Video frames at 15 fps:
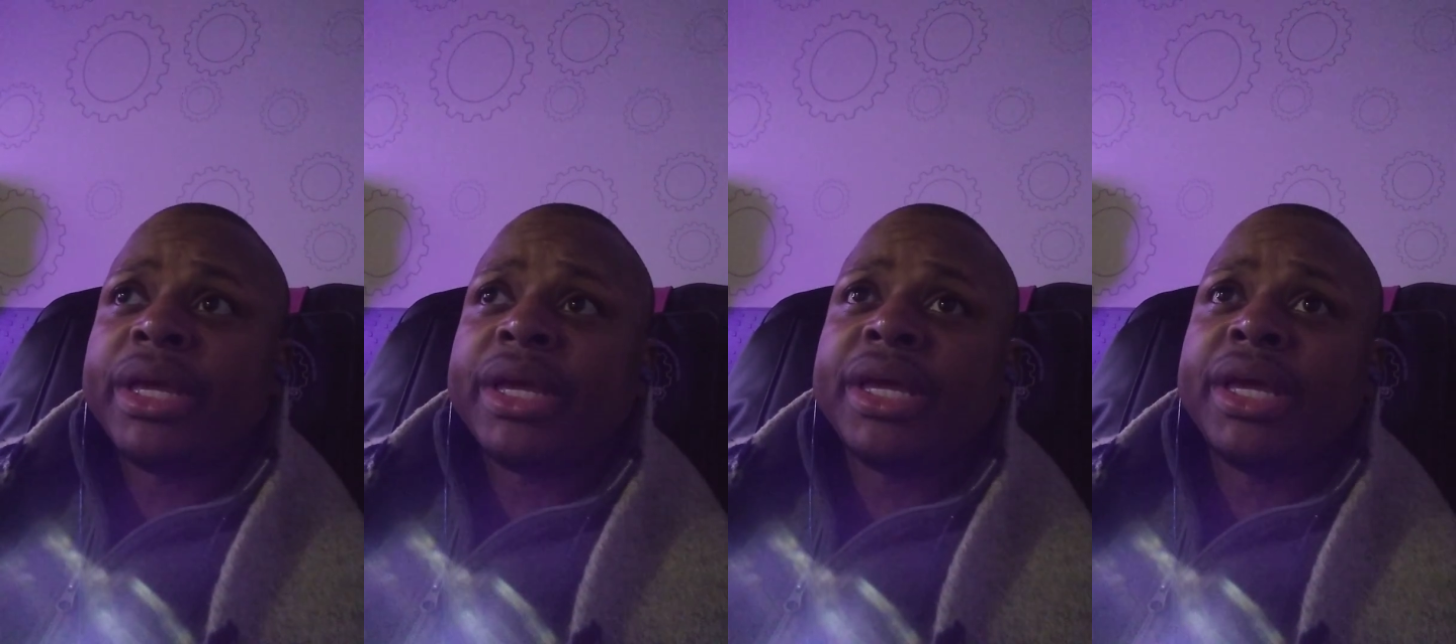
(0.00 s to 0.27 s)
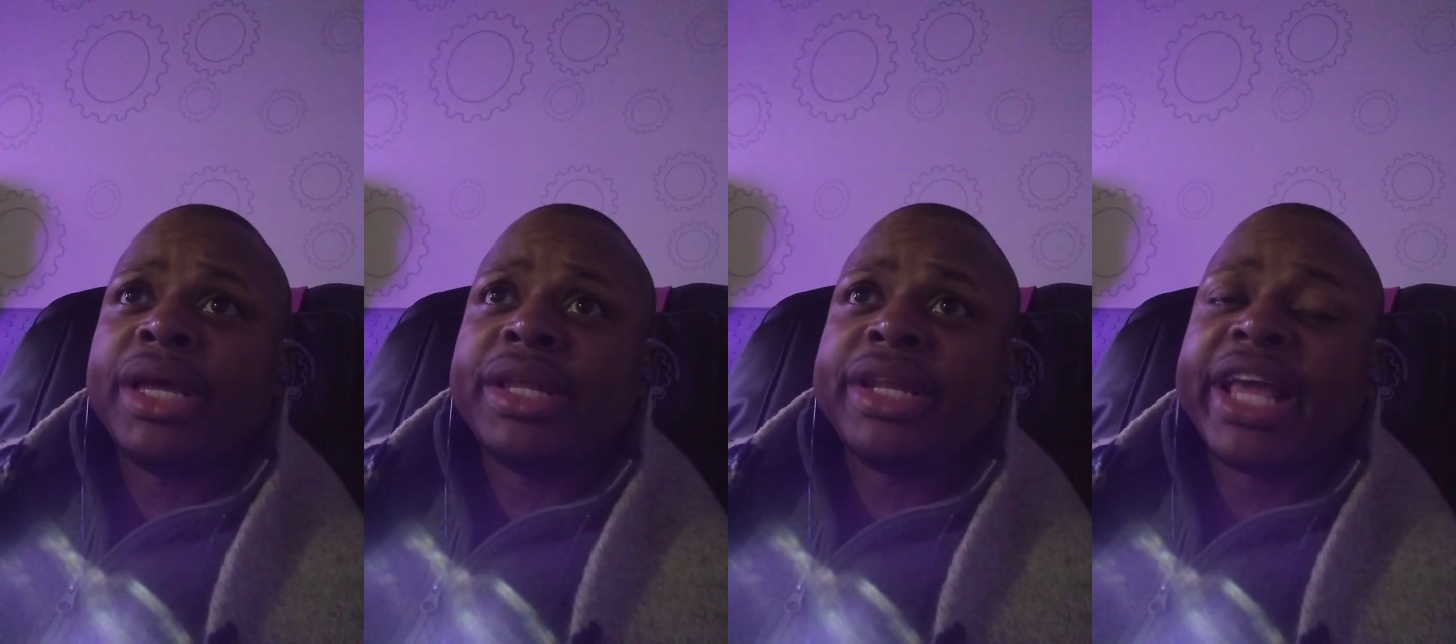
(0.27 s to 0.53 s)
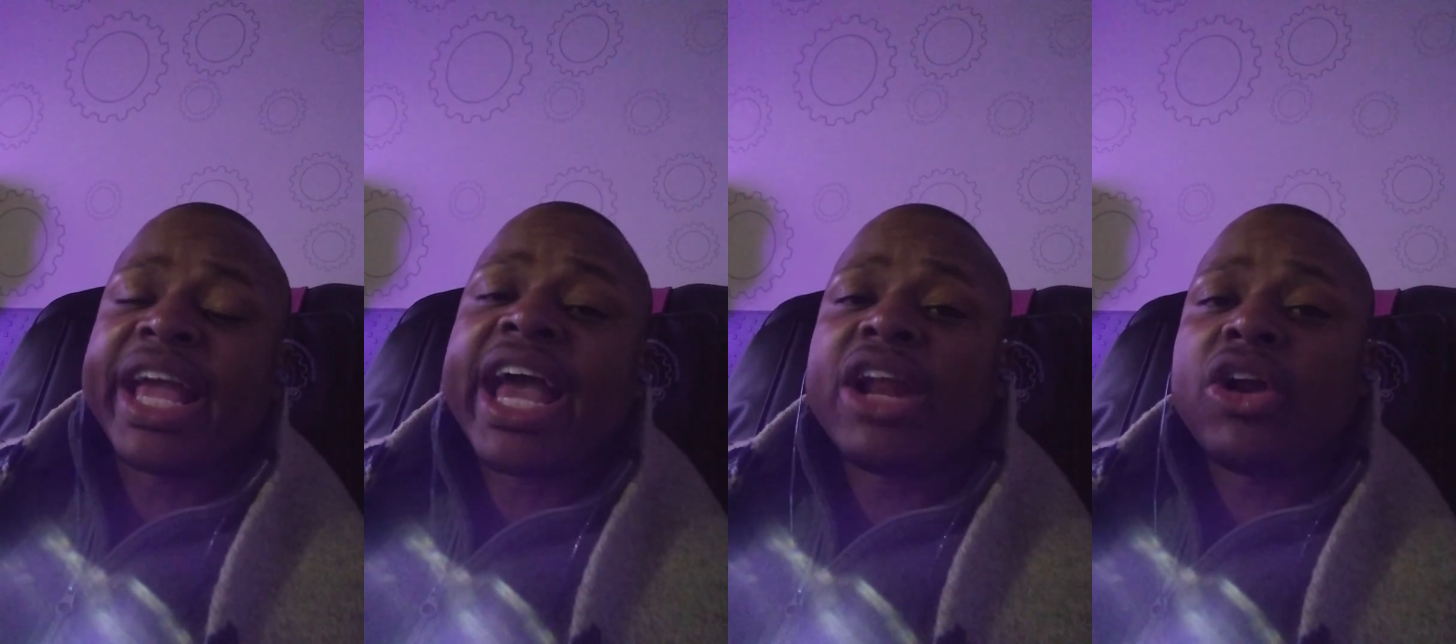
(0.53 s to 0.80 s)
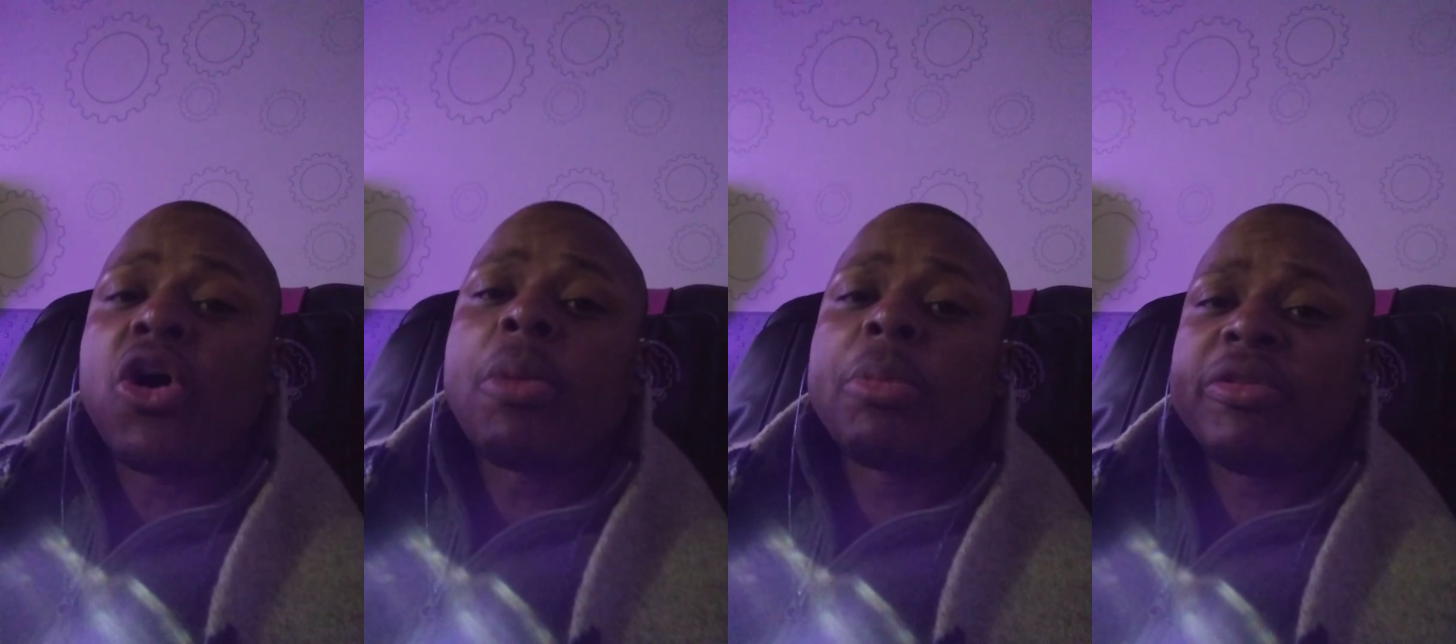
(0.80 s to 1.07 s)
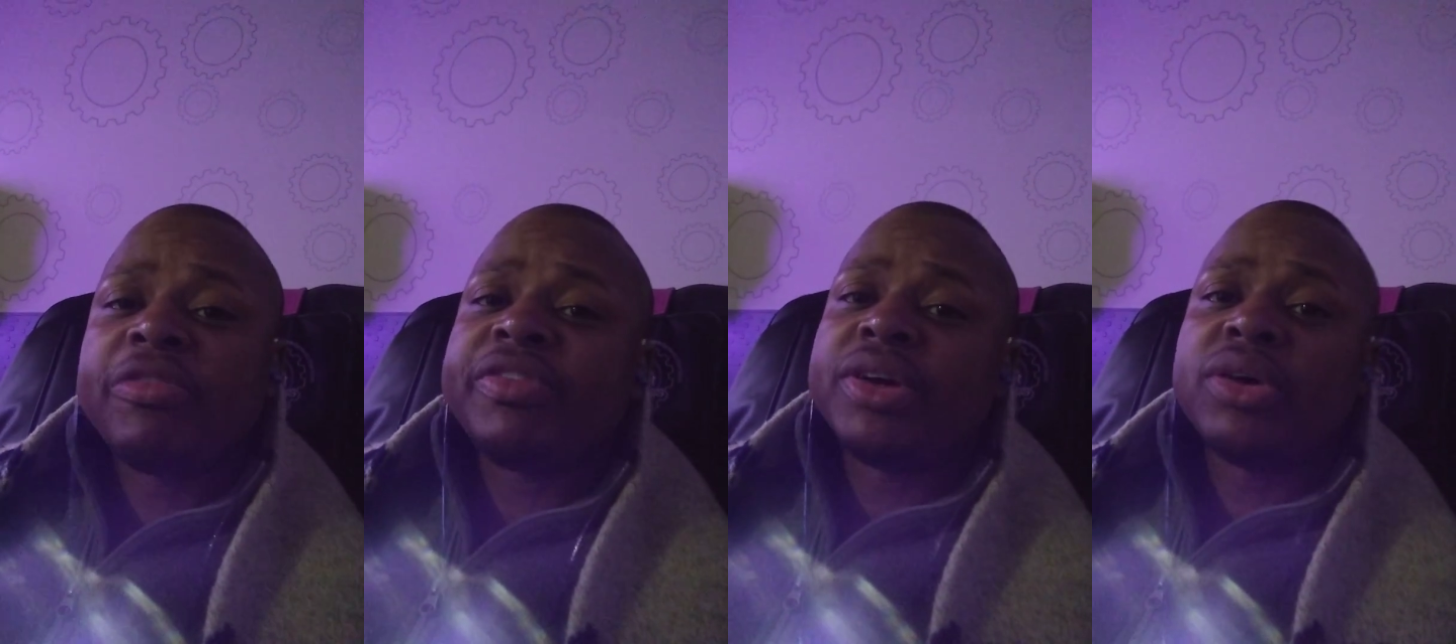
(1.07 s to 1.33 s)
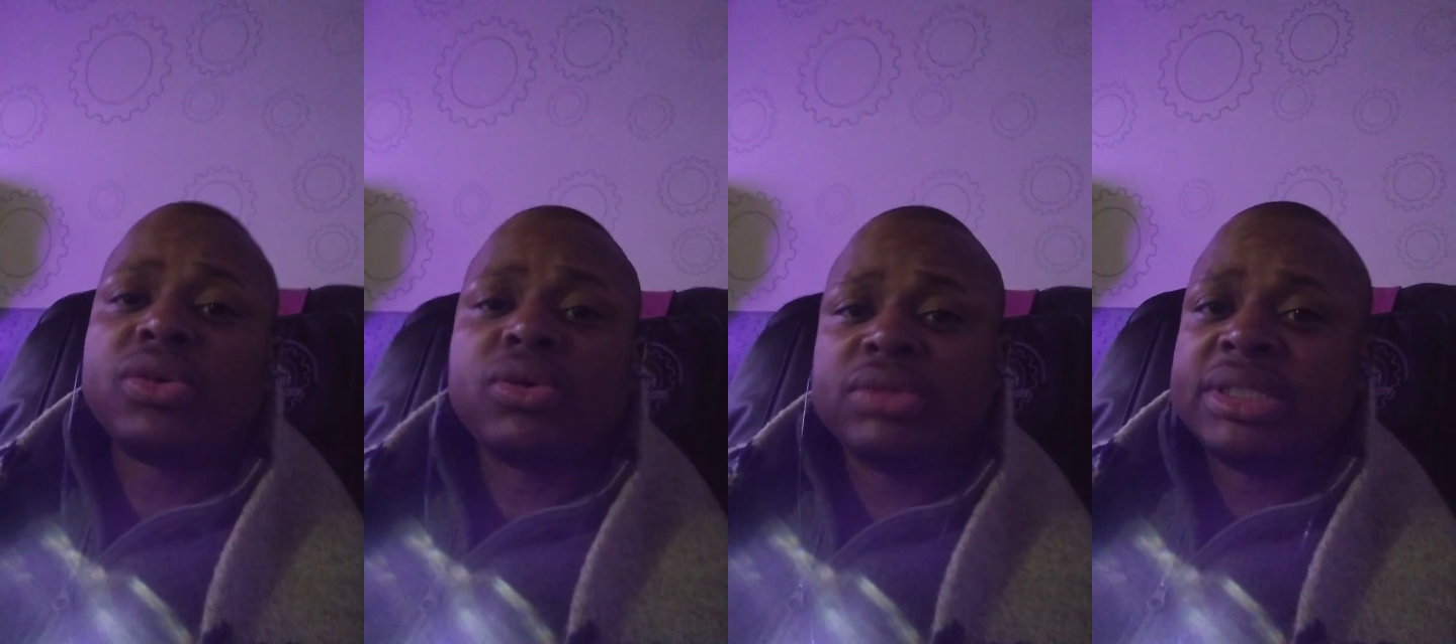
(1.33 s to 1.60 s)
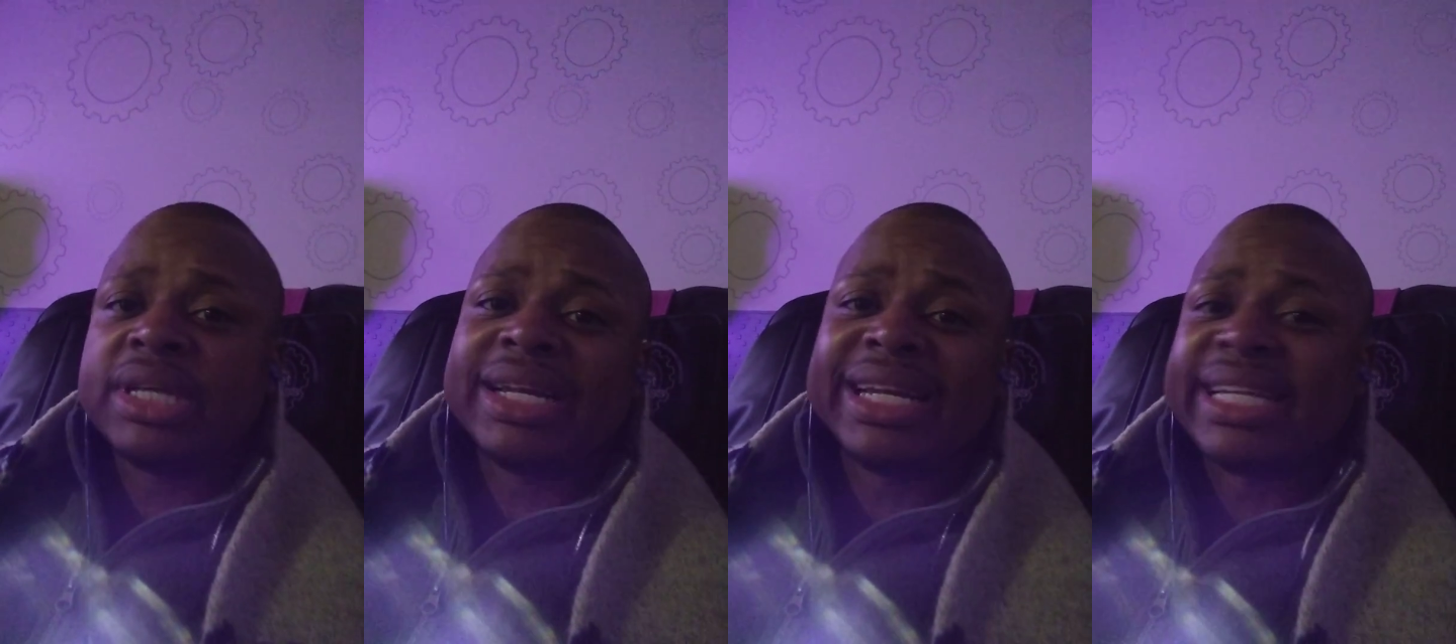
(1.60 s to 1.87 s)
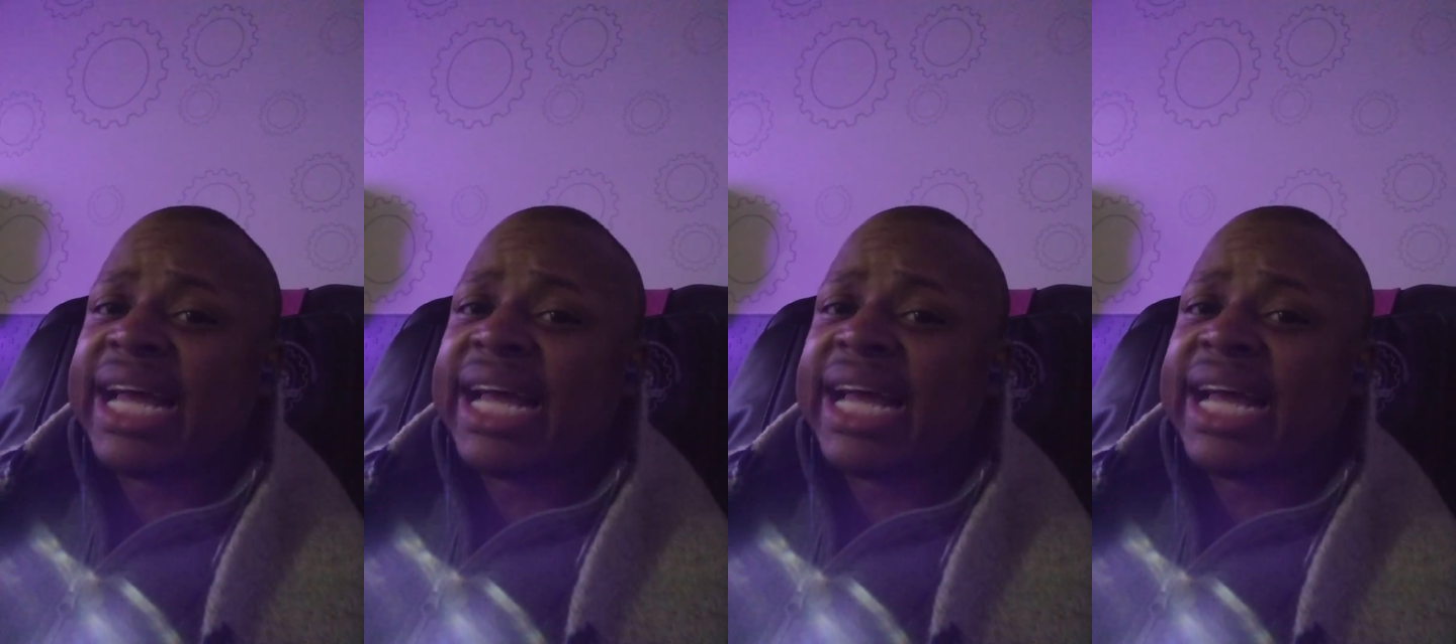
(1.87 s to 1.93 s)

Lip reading: and they got armored vehicles that a